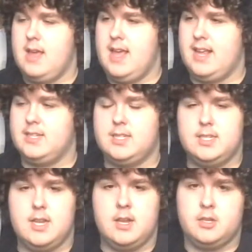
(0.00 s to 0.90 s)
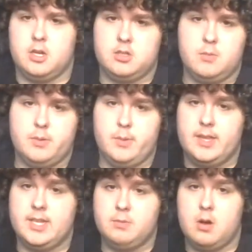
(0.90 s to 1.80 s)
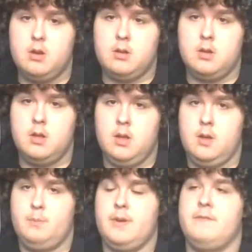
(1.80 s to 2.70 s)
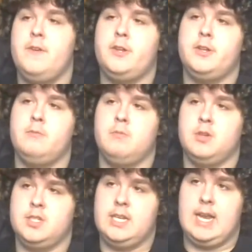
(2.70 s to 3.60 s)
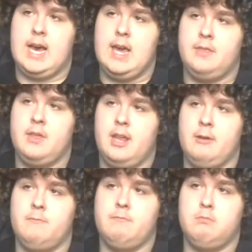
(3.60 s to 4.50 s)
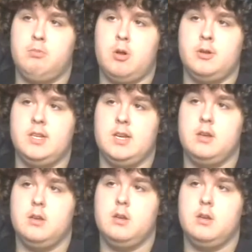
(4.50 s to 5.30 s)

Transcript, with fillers: It's a toss up with this one. But if Vision was to die, I feel like Wanda